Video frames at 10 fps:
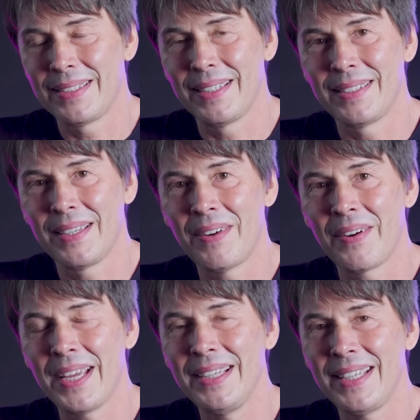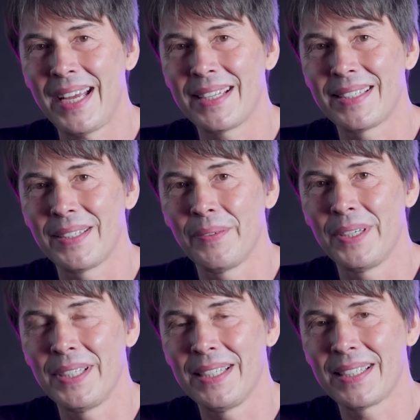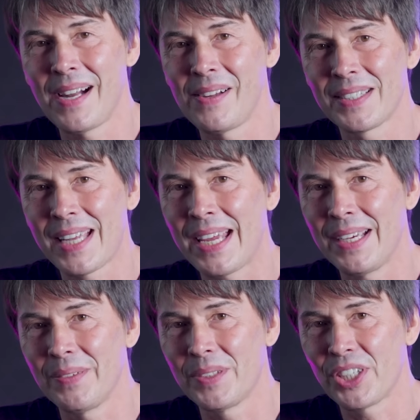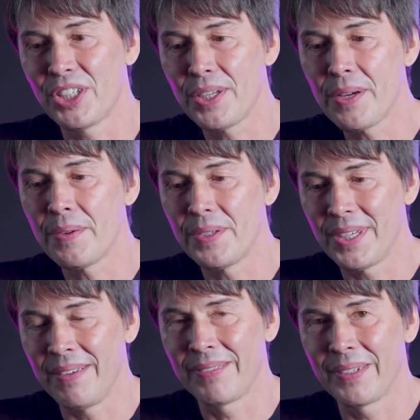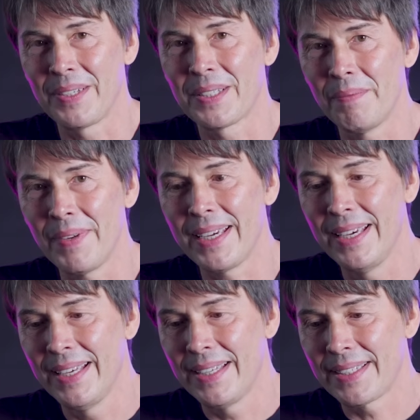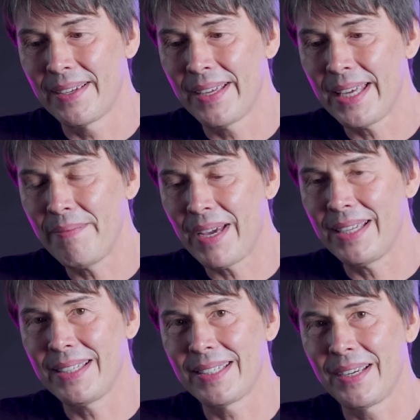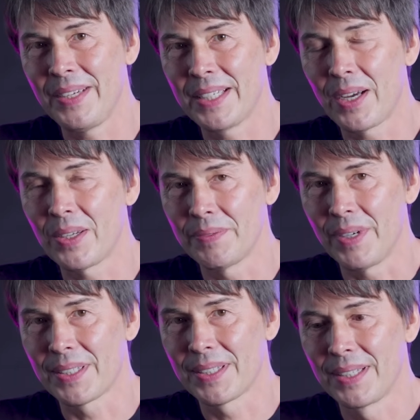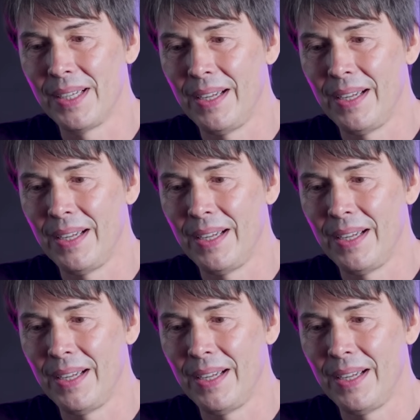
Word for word: there's a very easy answer, which is Carl Sagan was a huge influence on me. So he made his series Cosmos.